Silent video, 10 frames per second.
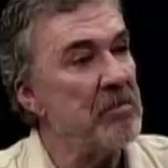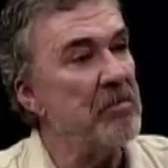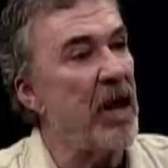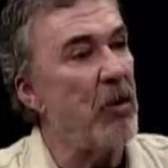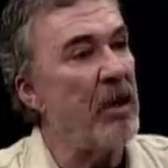
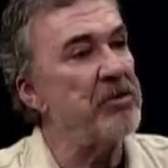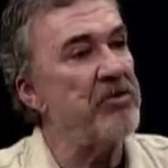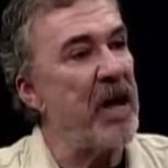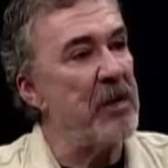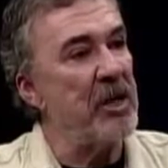My wife's
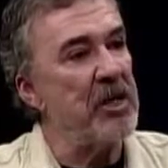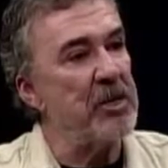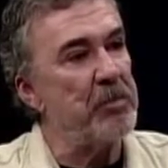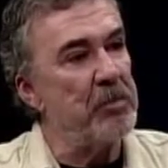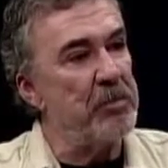family
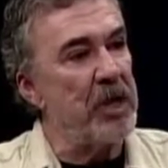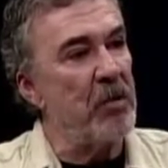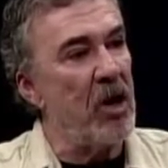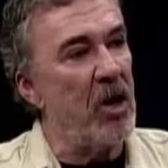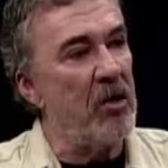is pretty
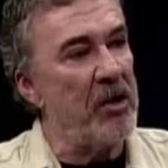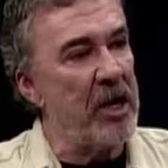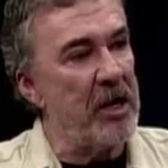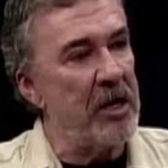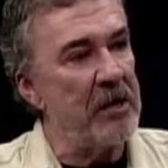well all there.